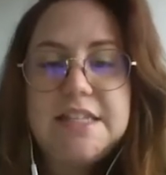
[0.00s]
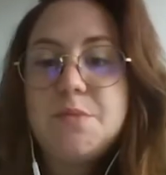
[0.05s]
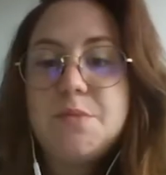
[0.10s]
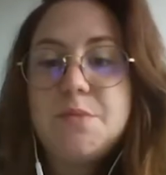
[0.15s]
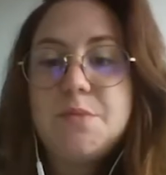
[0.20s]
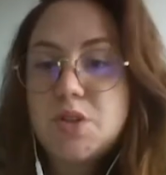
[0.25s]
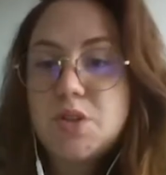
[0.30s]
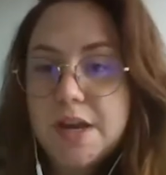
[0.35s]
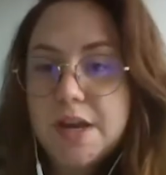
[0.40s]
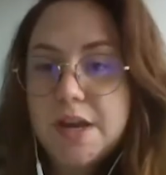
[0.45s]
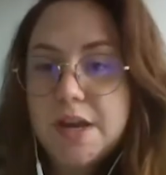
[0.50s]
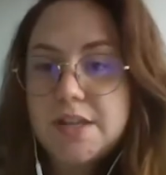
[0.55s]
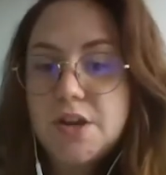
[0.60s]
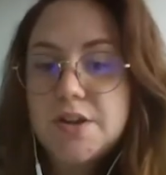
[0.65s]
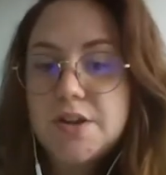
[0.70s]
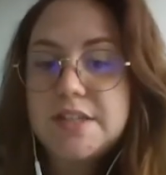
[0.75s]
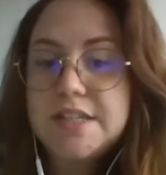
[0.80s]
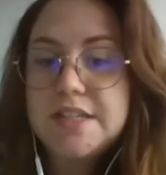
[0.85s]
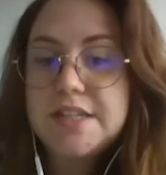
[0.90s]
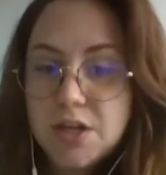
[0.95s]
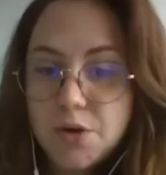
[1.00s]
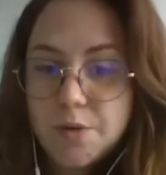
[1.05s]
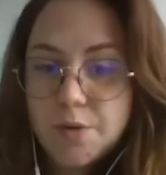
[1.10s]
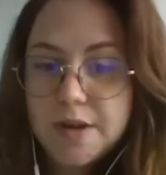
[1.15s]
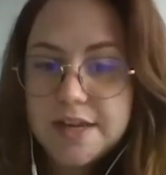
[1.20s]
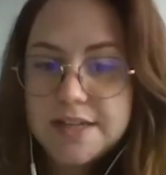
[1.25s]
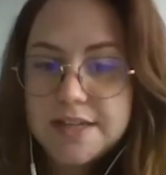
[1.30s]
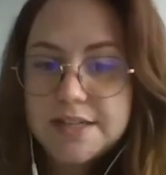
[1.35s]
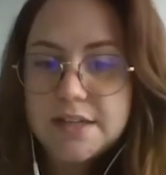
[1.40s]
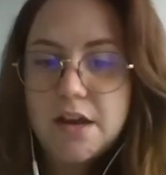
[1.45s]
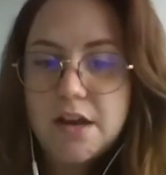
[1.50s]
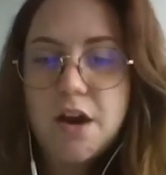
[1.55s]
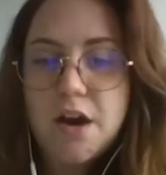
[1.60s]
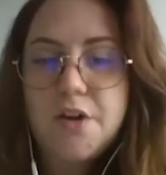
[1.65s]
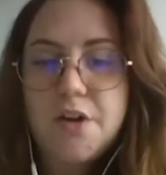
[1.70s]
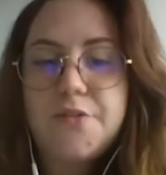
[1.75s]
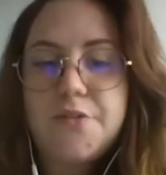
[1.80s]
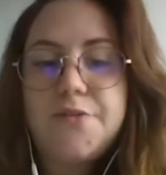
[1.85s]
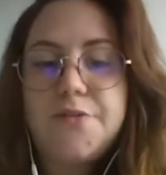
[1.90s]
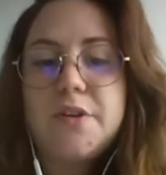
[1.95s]
demonstrate a decrease
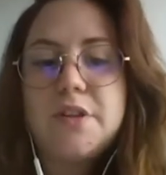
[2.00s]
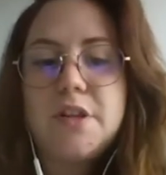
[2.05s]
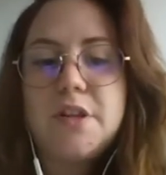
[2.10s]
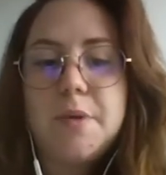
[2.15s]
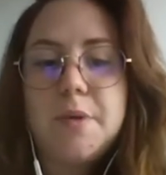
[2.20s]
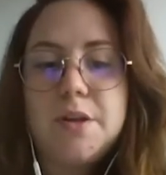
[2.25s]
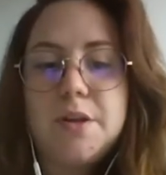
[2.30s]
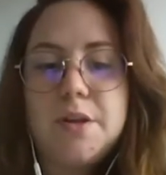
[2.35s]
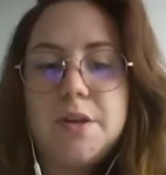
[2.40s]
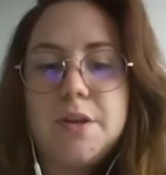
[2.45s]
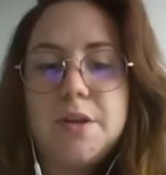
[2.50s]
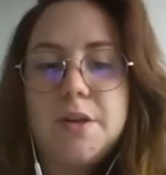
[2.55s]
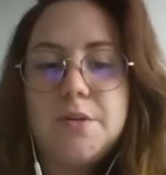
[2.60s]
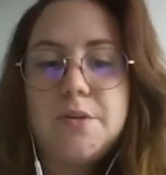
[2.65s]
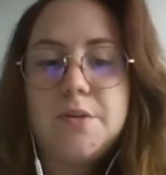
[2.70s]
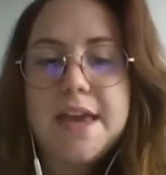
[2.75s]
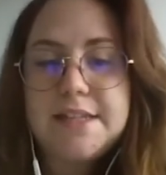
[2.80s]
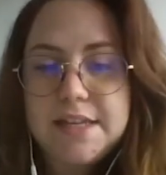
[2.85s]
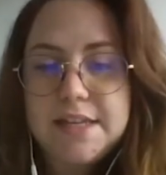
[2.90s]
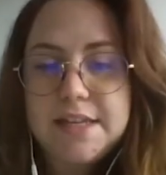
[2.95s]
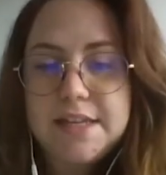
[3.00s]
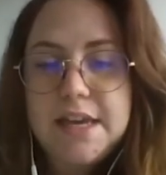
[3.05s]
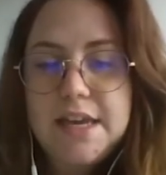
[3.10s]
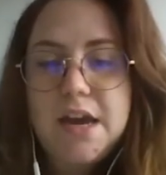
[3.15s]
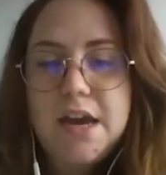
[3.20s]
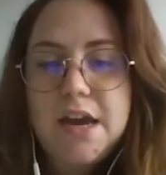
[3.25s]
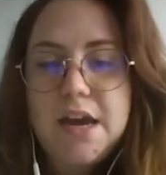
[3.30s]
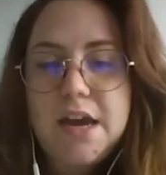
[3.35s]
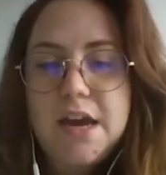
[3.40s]
of WAC